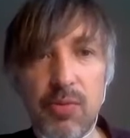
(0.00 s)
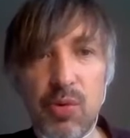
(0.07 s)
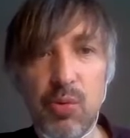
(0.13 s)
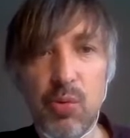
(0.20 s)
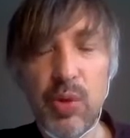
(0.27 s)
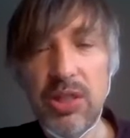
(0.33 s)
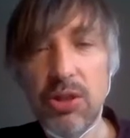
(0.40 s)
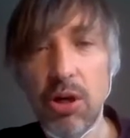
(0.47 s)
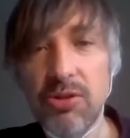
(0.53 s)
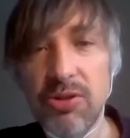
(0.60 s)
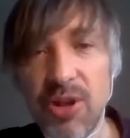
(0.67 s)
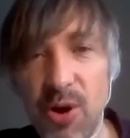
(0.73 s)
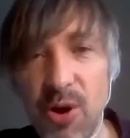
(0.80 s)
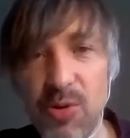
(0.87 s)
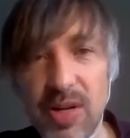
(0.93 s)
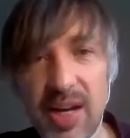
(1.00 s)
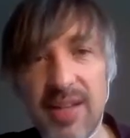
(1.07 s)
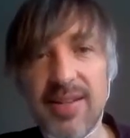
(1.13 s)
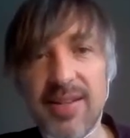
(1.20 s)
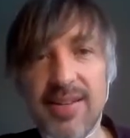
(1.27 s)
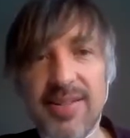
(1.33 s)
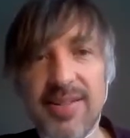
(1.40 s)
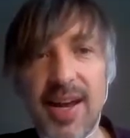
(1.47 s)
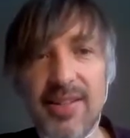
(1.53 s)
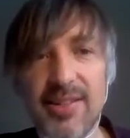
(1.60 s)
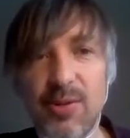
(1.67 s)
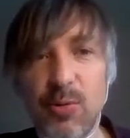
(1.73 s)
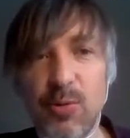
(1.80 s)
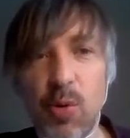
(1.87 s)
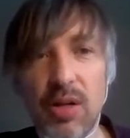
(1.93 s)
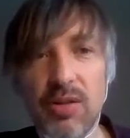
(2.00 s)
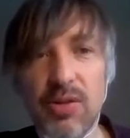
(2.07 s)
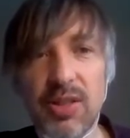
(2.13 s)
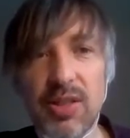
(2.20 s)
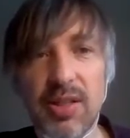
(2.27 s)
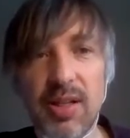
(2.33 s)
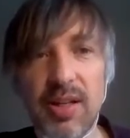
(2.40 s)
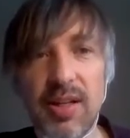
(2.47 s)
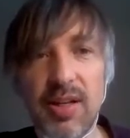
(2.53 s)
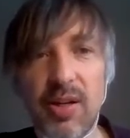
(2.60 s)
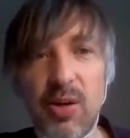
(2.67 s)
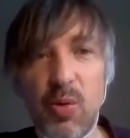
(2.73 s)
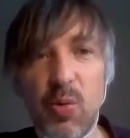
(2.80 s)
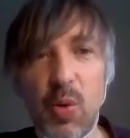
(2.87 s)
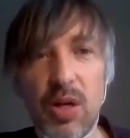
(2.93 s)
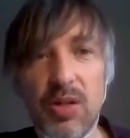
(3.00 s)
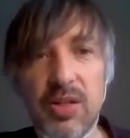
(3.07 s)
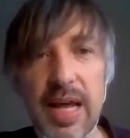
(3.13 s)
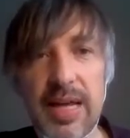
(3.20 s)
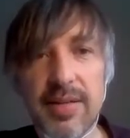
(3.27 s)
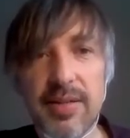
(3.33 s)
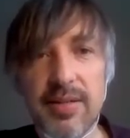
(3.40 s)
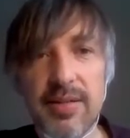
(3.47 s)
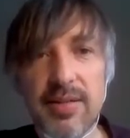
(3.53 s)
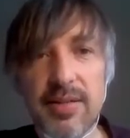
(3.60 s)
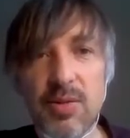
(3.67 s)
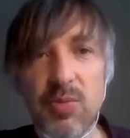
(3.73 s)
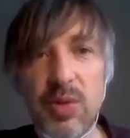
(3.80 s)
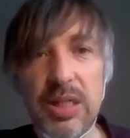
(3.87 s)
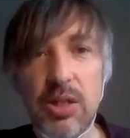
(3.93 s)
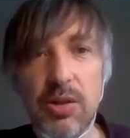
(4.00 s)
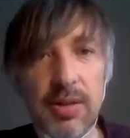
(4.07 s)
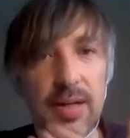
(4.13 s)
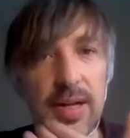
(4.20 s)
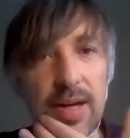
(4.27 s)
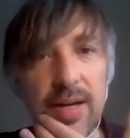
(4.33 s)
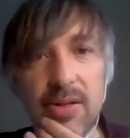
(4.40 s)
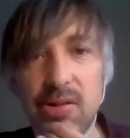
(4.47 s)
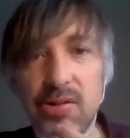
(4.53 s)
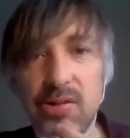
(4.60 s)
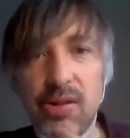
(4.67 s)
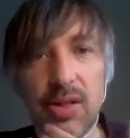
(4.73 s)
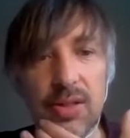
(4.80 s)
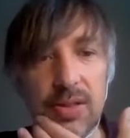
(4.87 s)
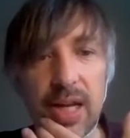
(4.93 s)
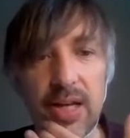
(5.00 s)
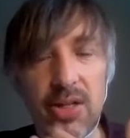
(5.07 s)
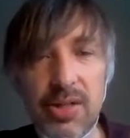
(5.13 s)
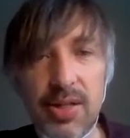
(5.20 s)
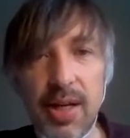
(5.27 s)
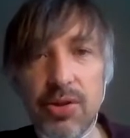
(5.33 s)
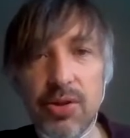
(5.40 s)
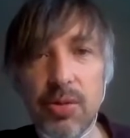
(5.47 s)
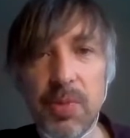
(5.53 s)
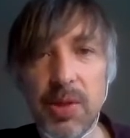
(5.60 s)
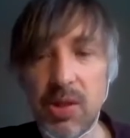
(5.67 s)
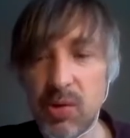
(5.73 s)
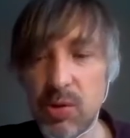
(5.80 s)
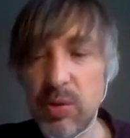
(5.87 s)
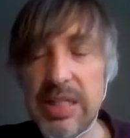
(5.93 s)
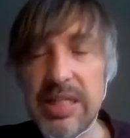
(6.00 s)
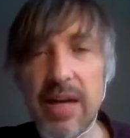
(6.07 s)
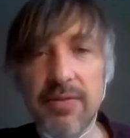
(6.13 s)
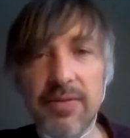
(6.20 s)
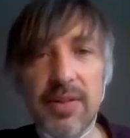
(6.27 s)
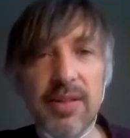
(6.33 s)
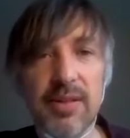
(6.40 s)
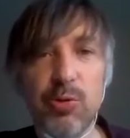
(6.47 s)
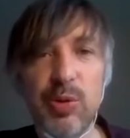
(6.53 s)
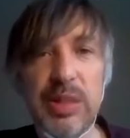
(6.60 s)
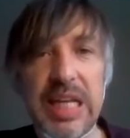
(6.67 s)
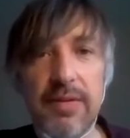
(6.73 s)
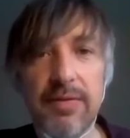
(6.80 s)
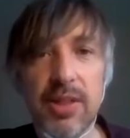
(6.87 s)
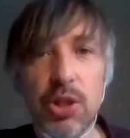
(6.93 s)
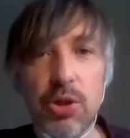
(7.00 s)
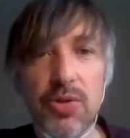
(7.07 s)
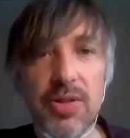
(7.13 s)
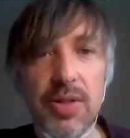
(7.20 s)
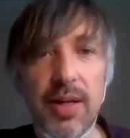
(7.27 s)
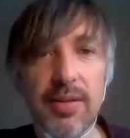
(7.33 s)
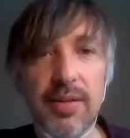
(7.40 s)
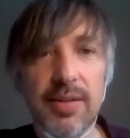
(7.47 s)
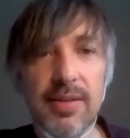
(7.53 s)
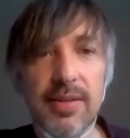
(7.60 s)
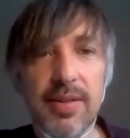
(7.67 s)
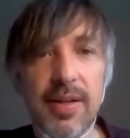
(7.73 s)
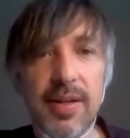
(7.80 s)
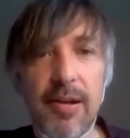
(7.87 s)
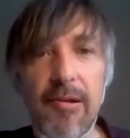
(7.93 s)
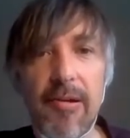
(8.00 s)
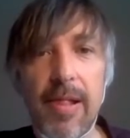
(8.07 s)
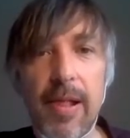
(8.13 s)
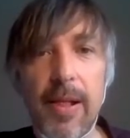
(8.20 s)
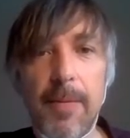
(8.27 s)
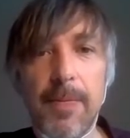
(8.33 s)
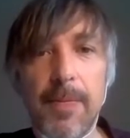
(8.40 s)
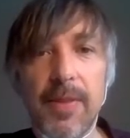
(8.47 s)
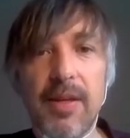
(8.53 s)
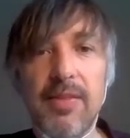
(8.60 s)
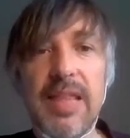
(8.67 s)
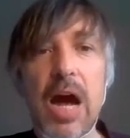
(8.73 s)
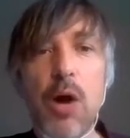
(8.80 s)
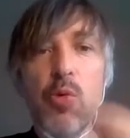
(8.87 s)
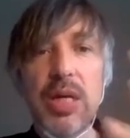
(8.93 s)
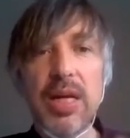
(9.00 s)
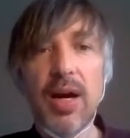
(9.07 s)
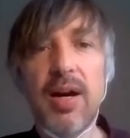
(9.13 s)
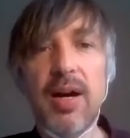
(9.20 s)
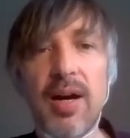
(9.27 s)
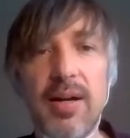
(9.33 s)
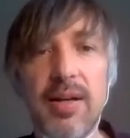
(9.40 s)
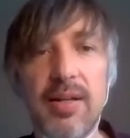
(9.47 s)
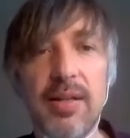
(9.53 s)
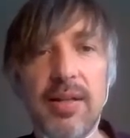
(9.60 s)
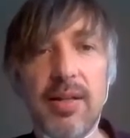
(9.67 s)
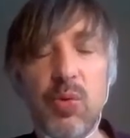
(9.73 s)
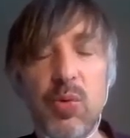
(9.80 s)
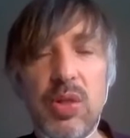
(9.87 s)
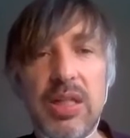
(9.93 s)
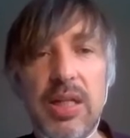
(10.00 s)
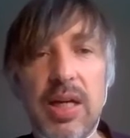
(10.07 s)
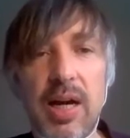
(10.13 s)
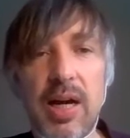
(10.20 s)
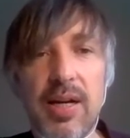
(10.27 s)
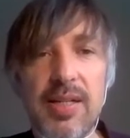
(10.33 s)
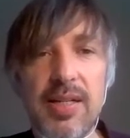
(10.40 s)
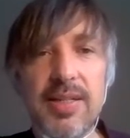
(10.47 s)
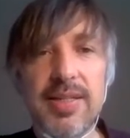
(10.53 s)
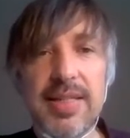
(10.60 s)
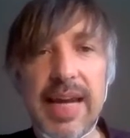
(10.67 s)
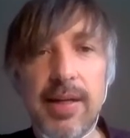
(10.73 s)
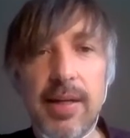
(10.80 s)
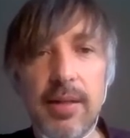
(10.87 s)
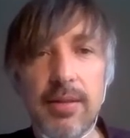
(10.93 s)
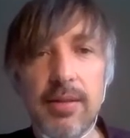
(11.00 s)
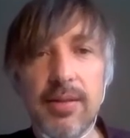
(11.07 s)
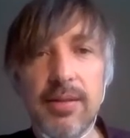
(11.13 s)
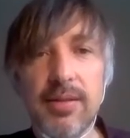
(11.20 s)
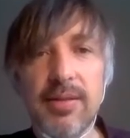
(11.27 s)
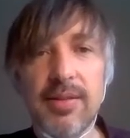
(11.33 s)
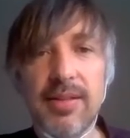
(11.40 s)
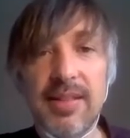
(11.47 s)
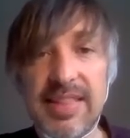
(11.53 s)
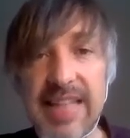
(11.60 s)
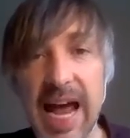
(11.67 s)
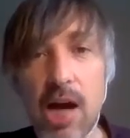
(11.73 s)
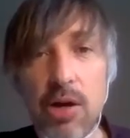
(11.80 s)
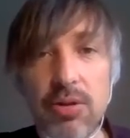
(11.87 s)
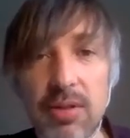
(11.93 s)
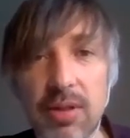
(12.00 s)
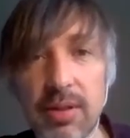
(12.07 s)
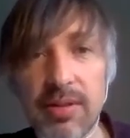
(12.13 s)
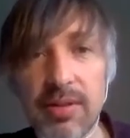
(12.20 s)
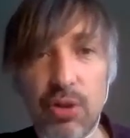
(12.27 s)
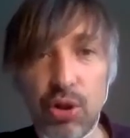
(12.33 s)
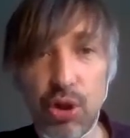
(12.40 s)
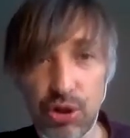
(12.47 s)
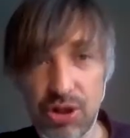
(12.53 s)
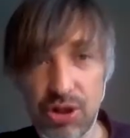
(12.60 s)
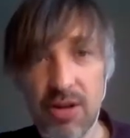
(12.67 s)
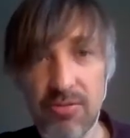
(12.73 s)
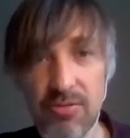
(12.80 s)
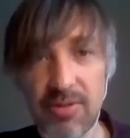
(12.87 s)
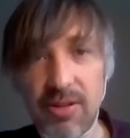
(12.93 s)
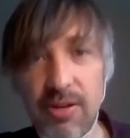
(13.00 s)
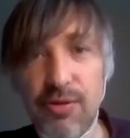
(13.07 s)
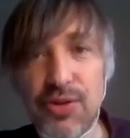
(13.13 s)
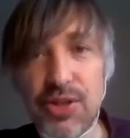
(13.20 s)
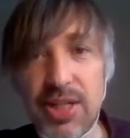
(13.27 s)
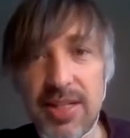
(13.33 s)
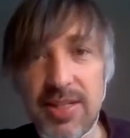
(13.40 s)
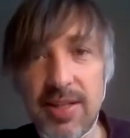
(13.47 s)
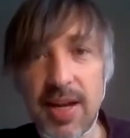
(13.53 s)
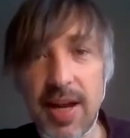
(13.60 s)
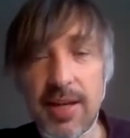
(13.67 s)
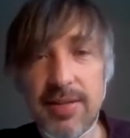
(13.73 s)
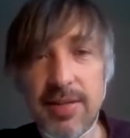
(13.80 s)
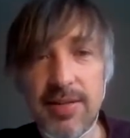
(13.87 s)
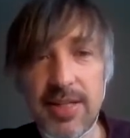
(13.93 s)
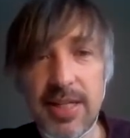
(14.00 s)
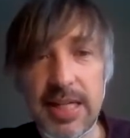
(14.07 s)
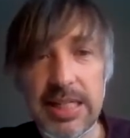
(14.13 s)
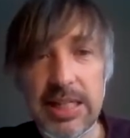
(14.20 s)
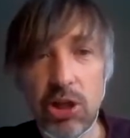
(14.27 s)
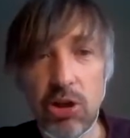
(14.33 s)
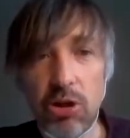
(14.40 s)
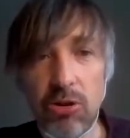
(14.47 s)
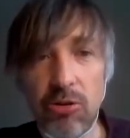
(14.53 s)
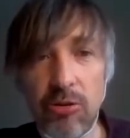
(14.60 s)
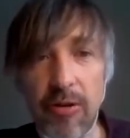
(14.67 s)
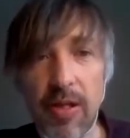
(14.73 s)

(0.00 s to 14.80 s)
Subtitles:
We don't know, as I said, what lessons we could learn on legislation, because we never used it. Now we are in the second down, not down, of CCS and CCU.